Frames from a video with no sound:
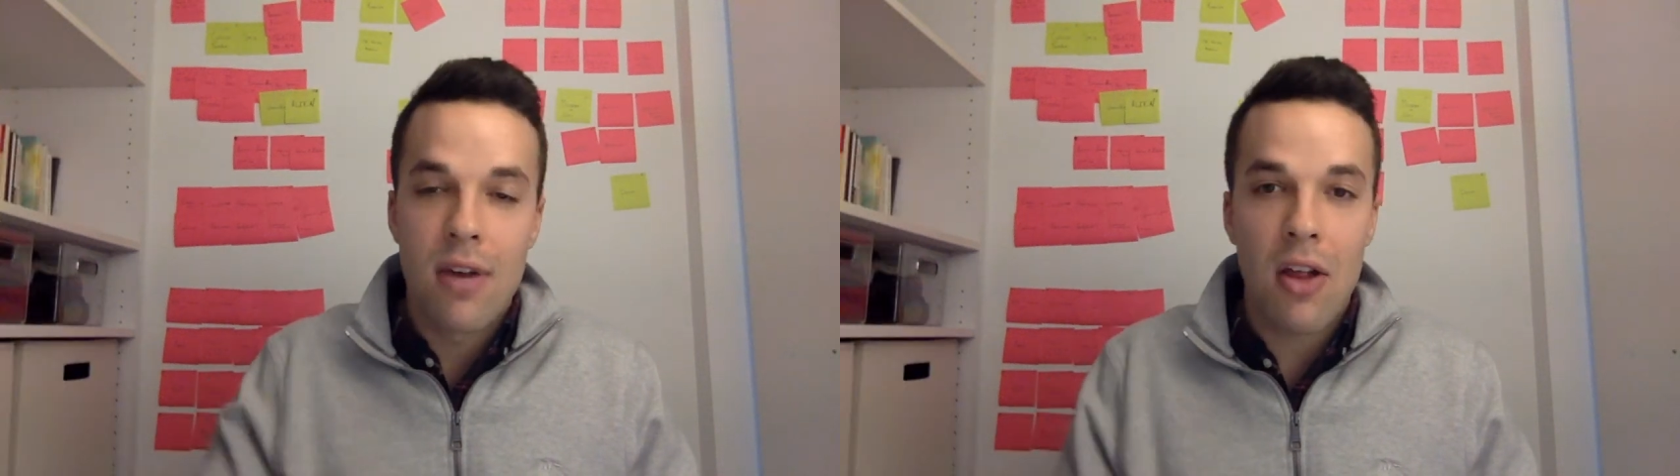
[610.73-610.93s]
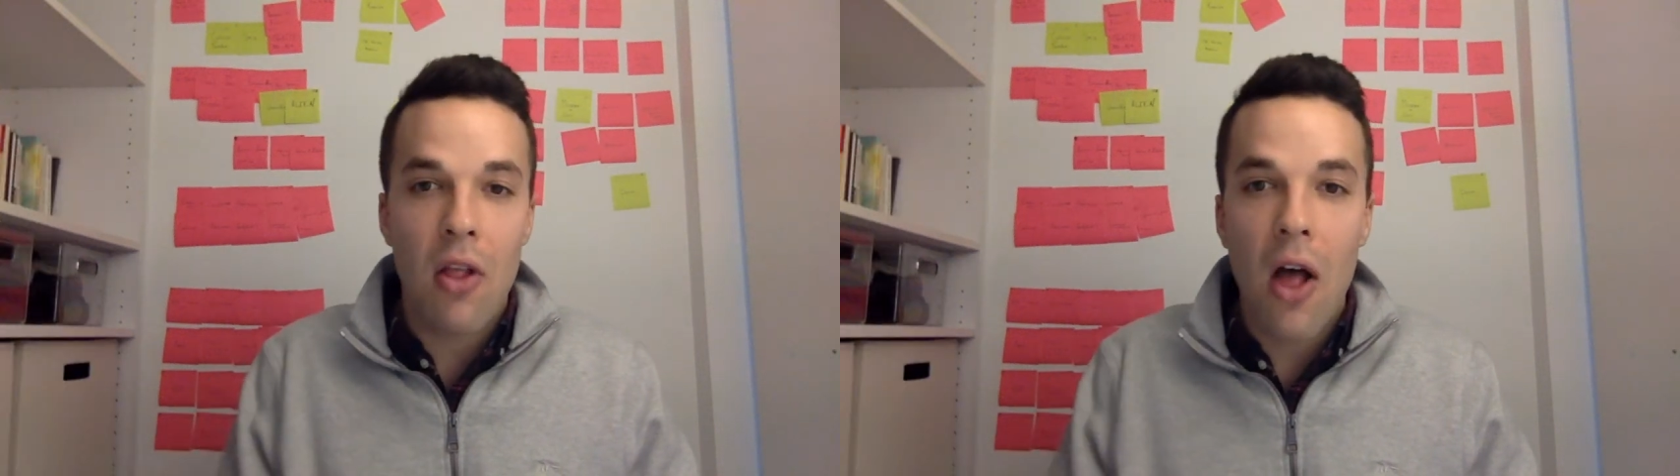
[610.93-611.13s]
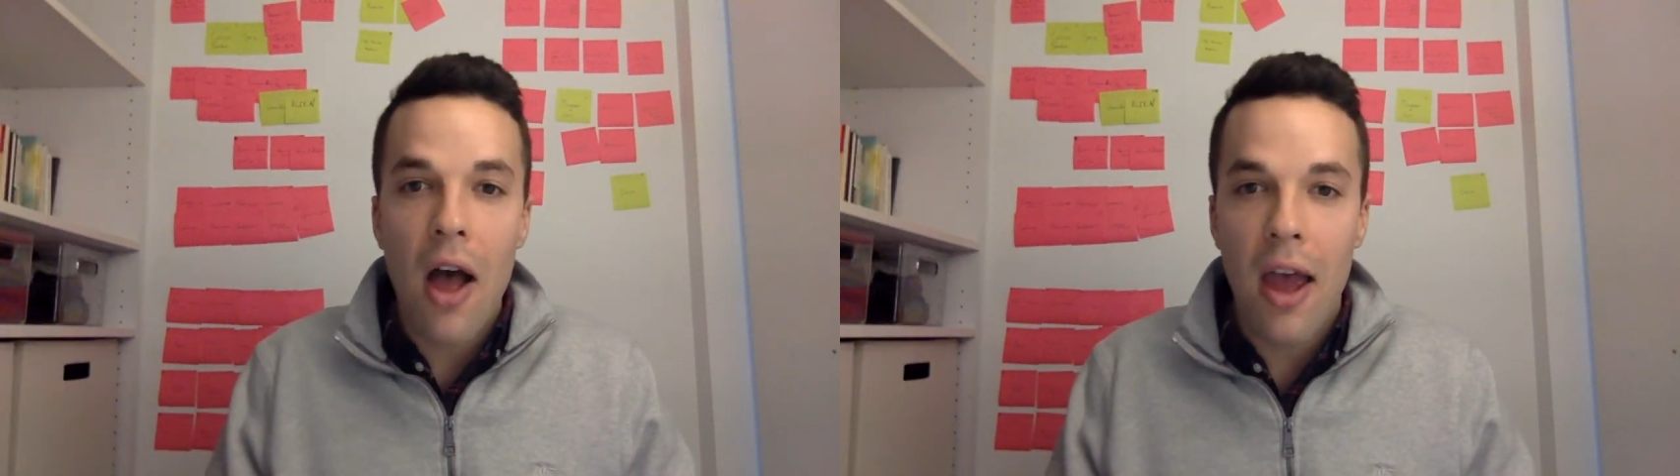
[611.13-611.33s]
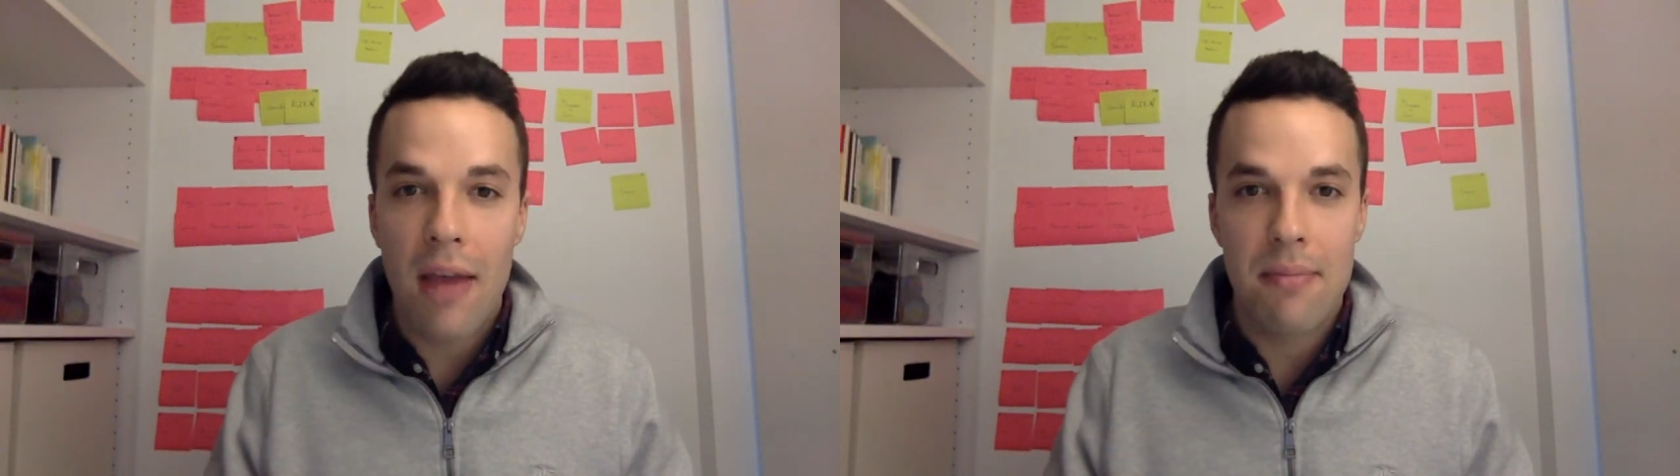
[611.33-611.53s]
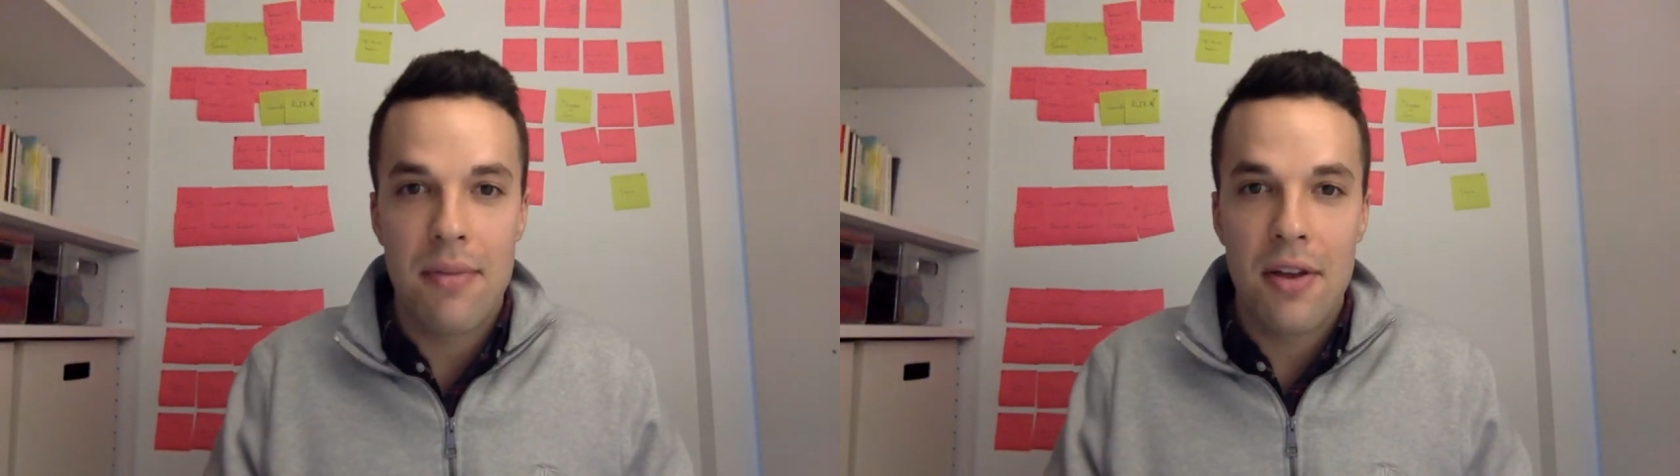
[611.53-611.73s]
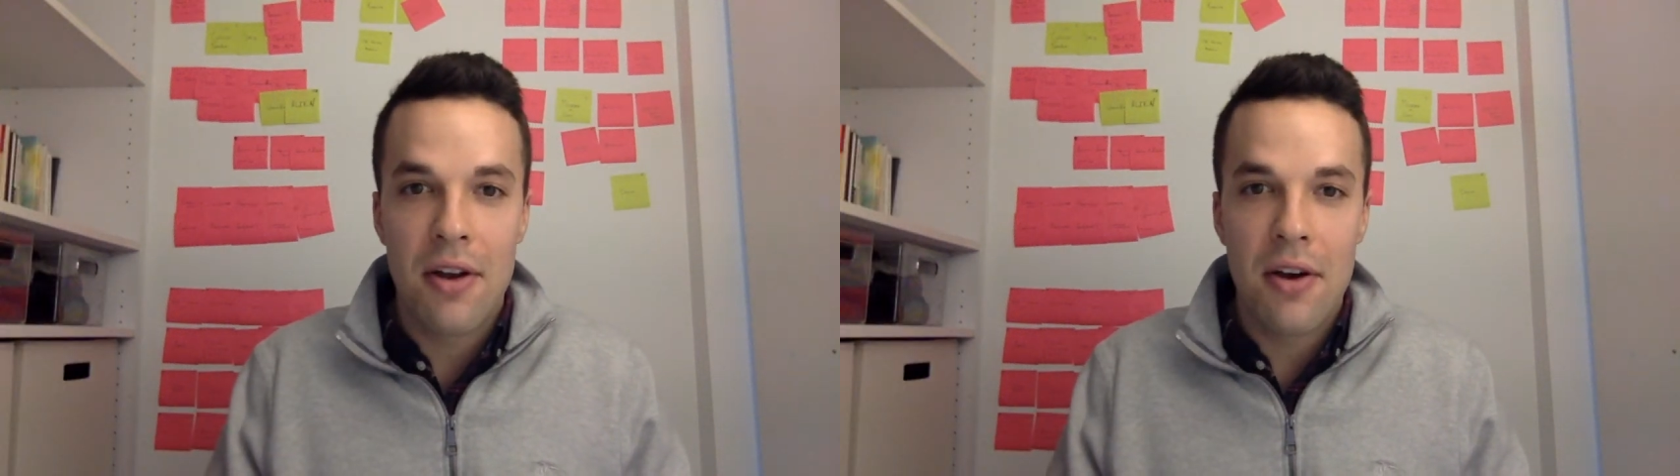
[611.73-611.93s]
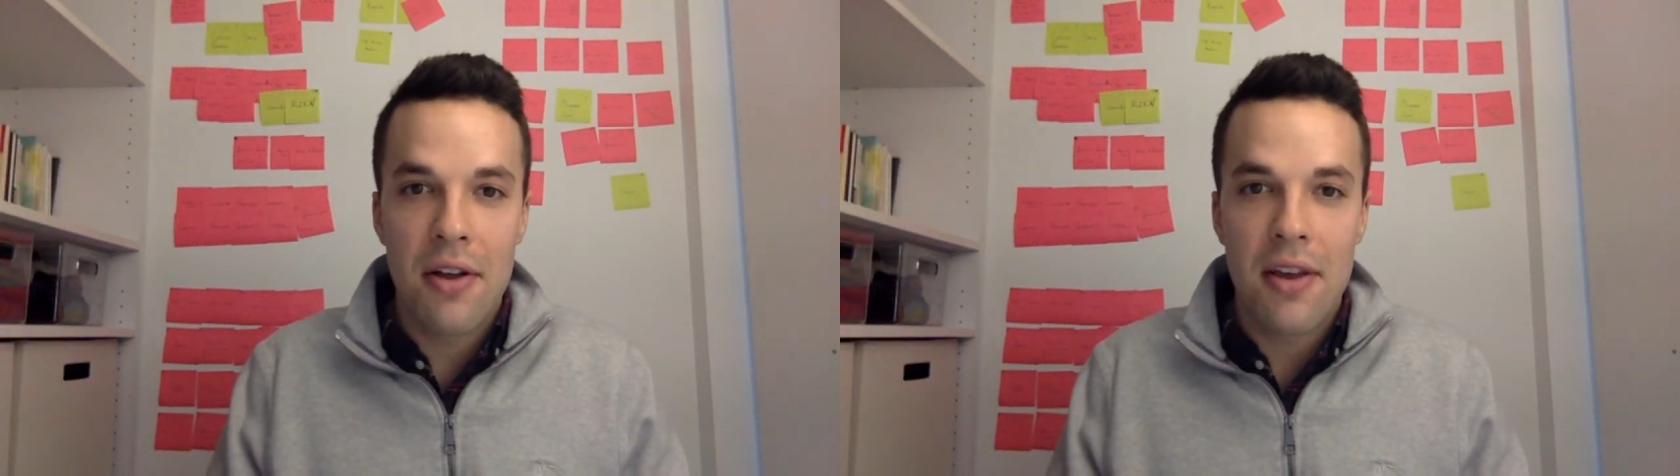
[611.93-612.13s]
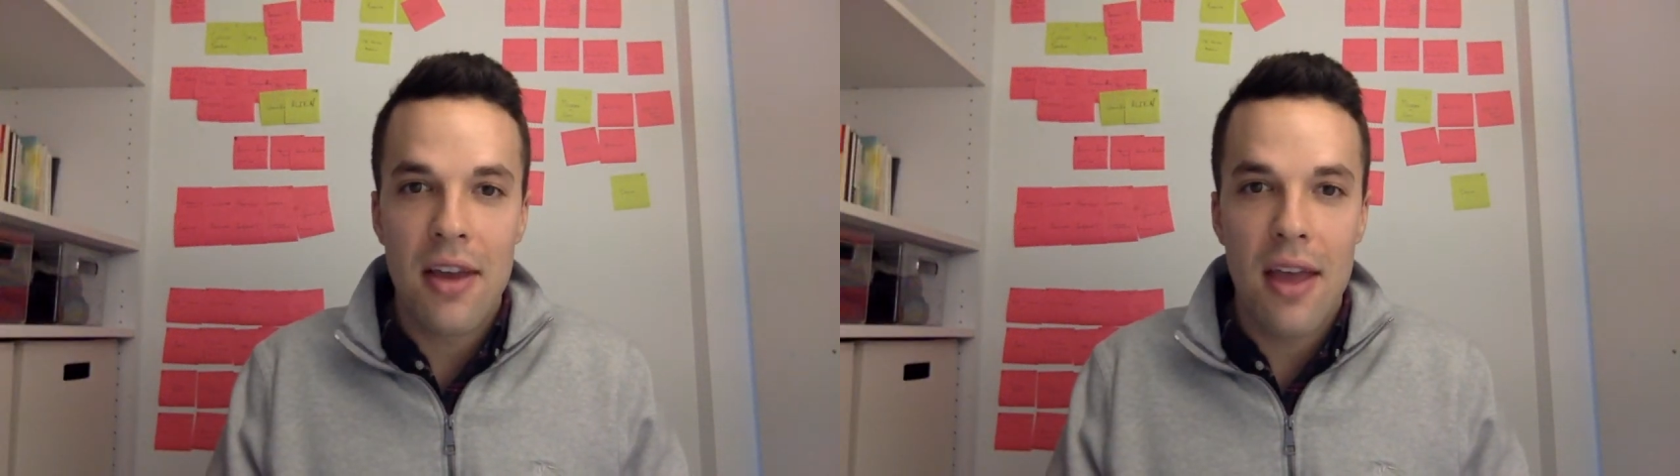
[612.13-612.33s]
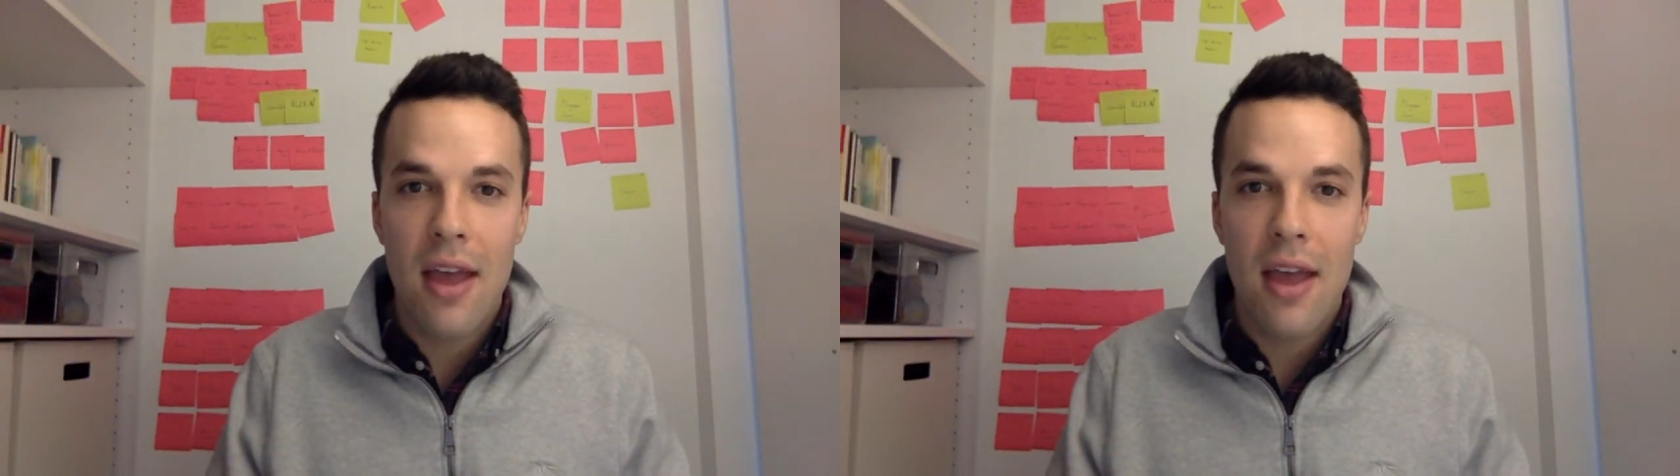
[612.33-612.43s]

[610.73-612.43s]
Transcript: climb, like